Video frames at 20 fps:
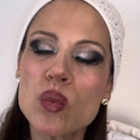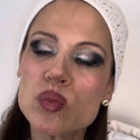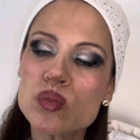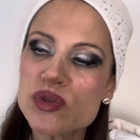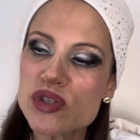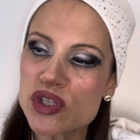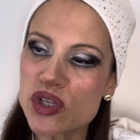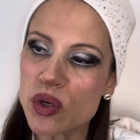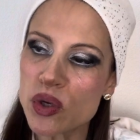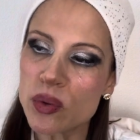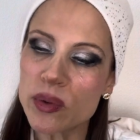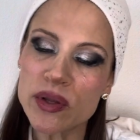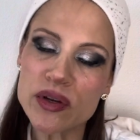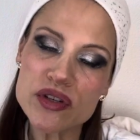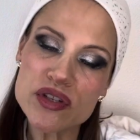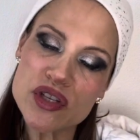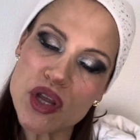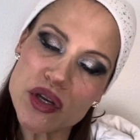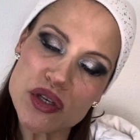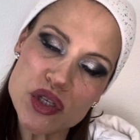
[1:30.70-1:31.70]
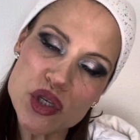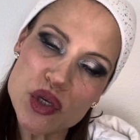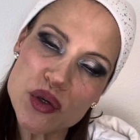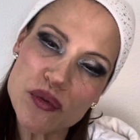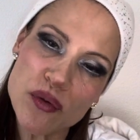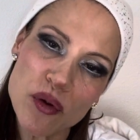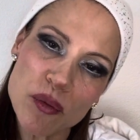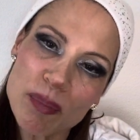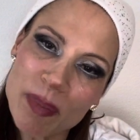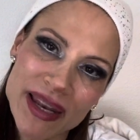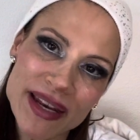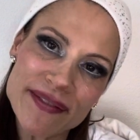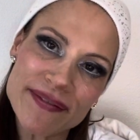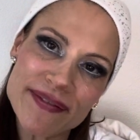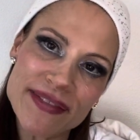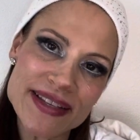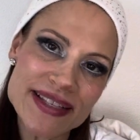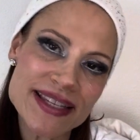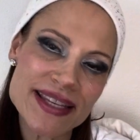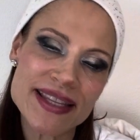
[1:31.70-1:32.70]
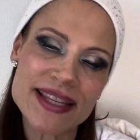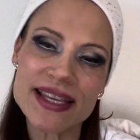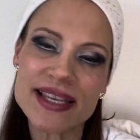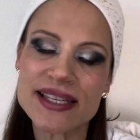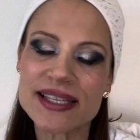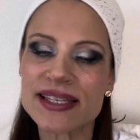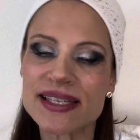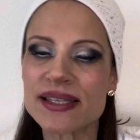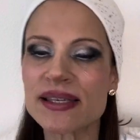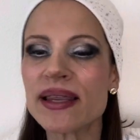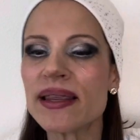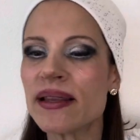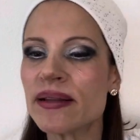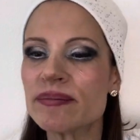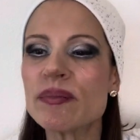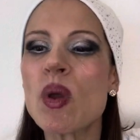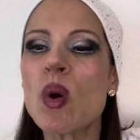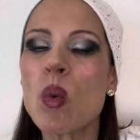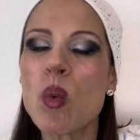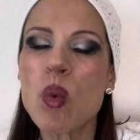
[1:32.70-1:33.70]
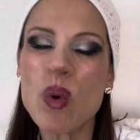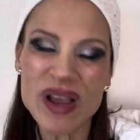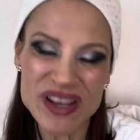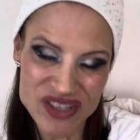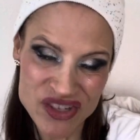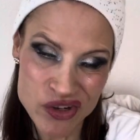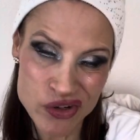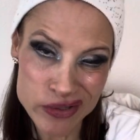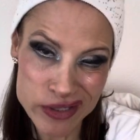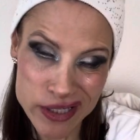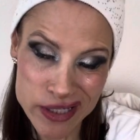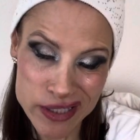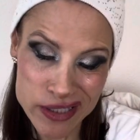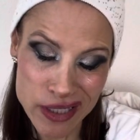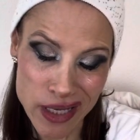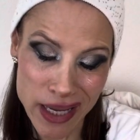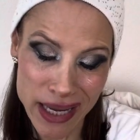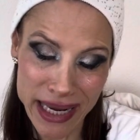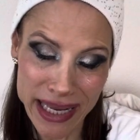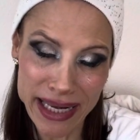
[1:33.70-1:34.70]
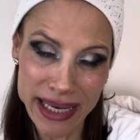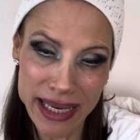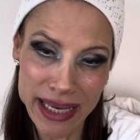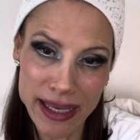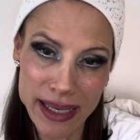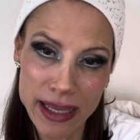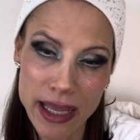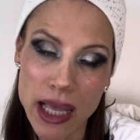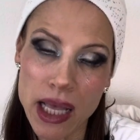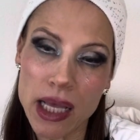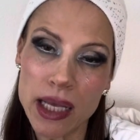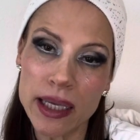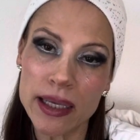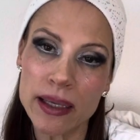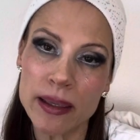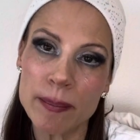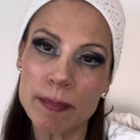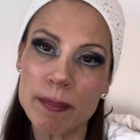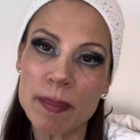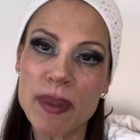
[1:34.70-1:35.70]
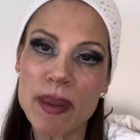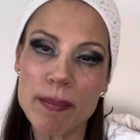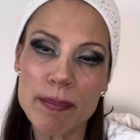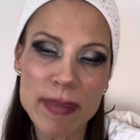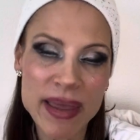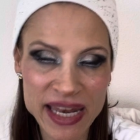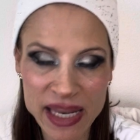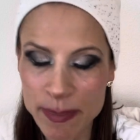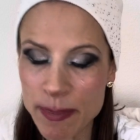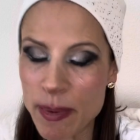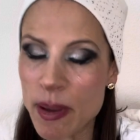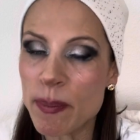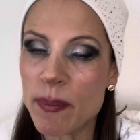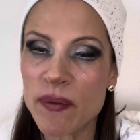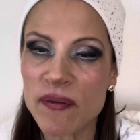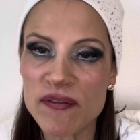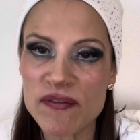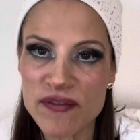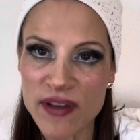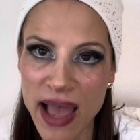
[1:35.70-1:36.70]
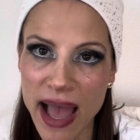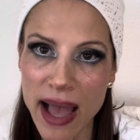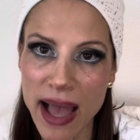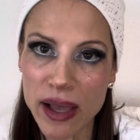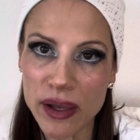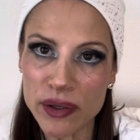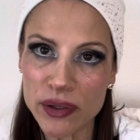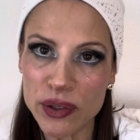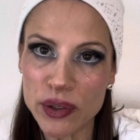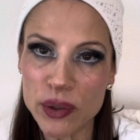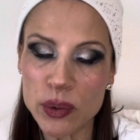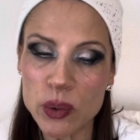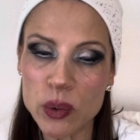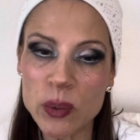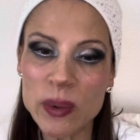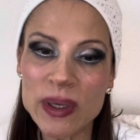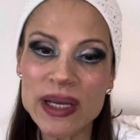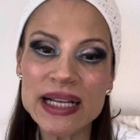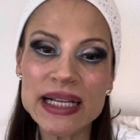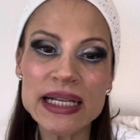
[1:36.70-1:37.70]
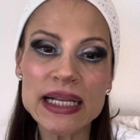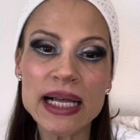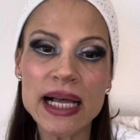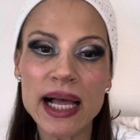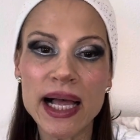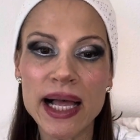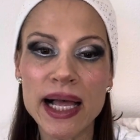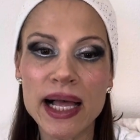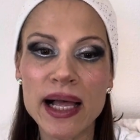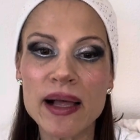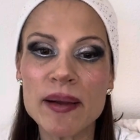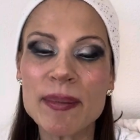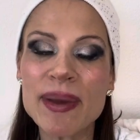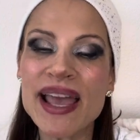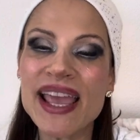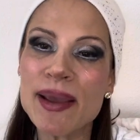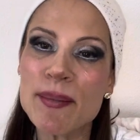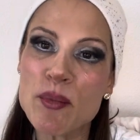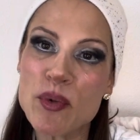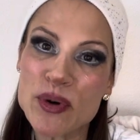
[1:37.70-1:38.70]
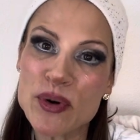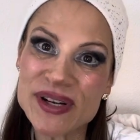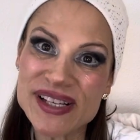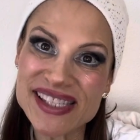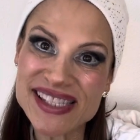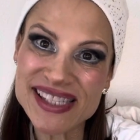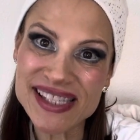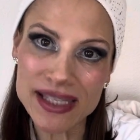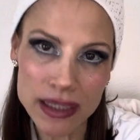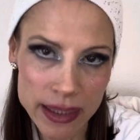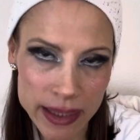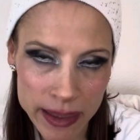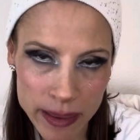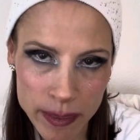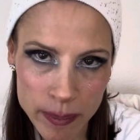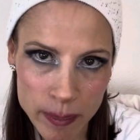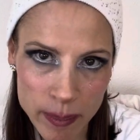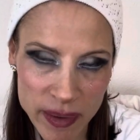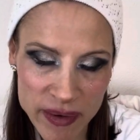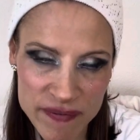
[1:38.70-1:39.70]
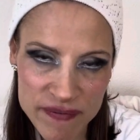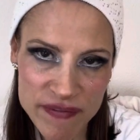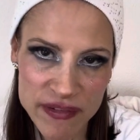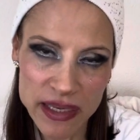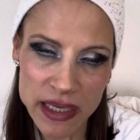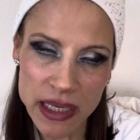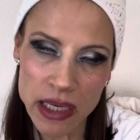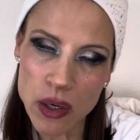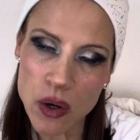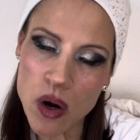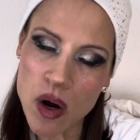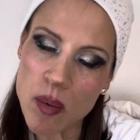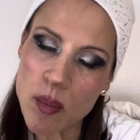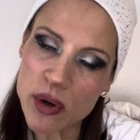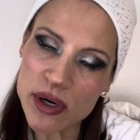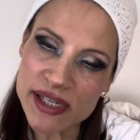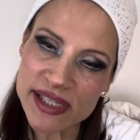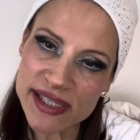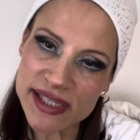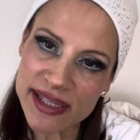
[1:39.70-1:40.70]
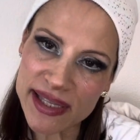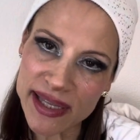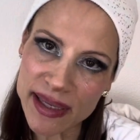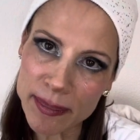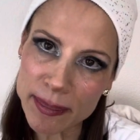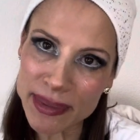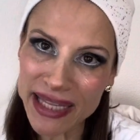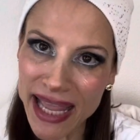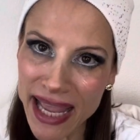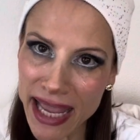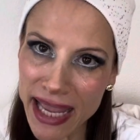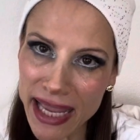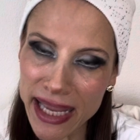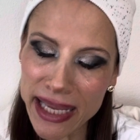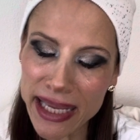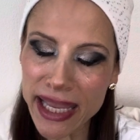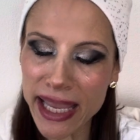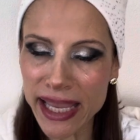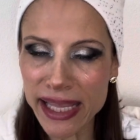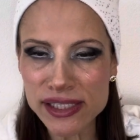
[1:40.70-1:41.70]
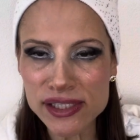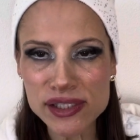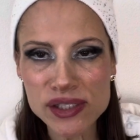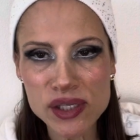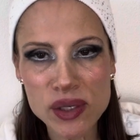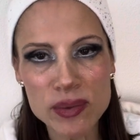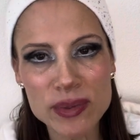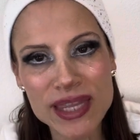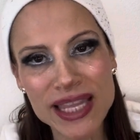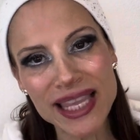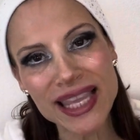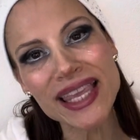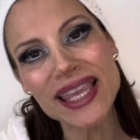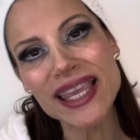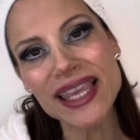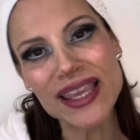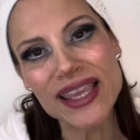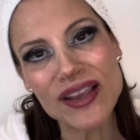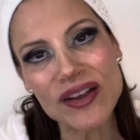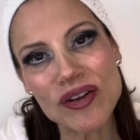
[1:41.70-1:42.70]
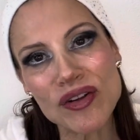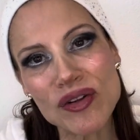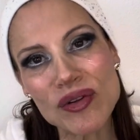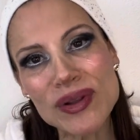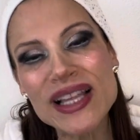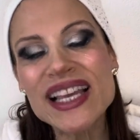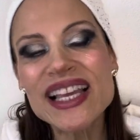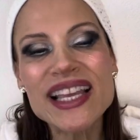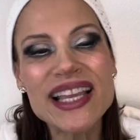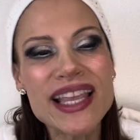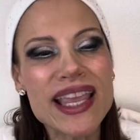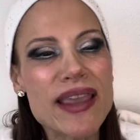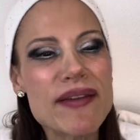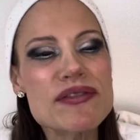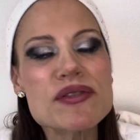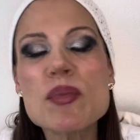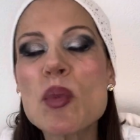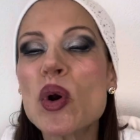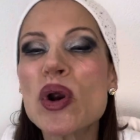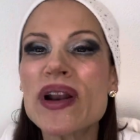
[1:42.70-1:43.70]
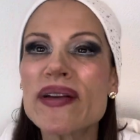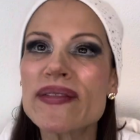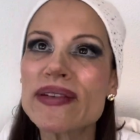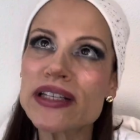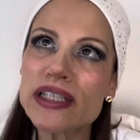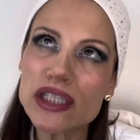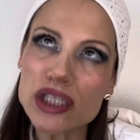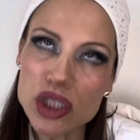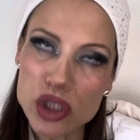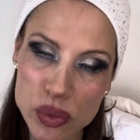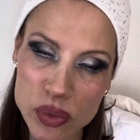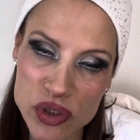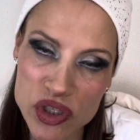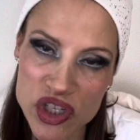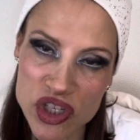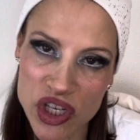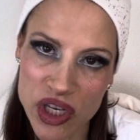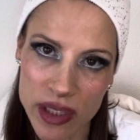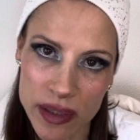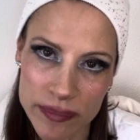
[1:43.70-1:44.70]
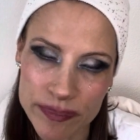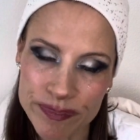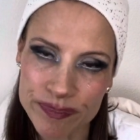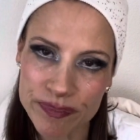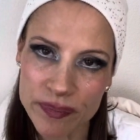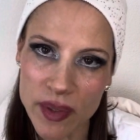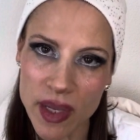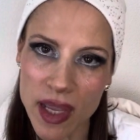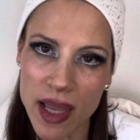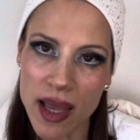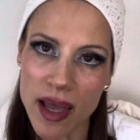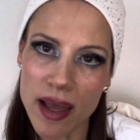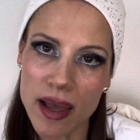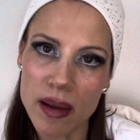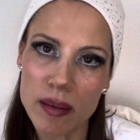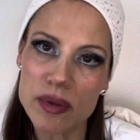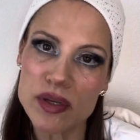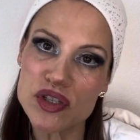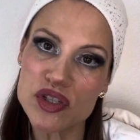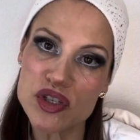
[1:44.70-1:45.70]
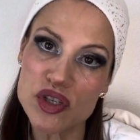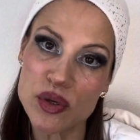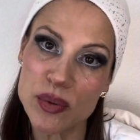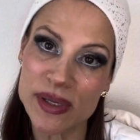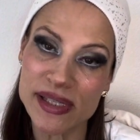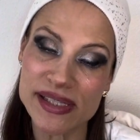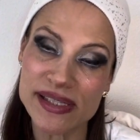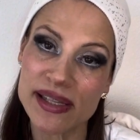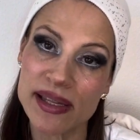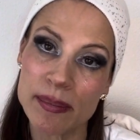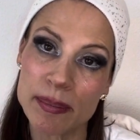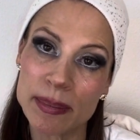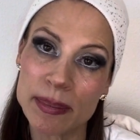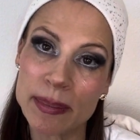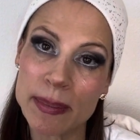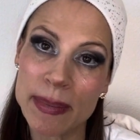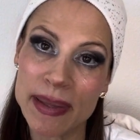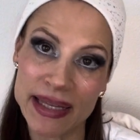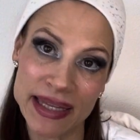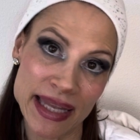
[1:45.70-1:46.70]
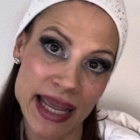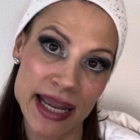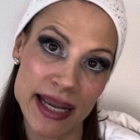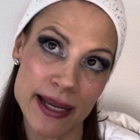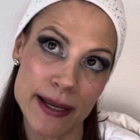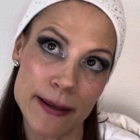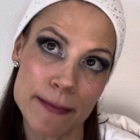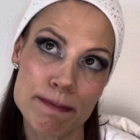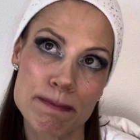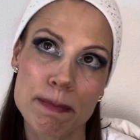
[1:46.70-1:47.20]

so there's a twofold benefit to this in Western society. Um, many people value um, a more slim figure, a more slim leg. And so the heel gives more of an illusion um, to a slim leg.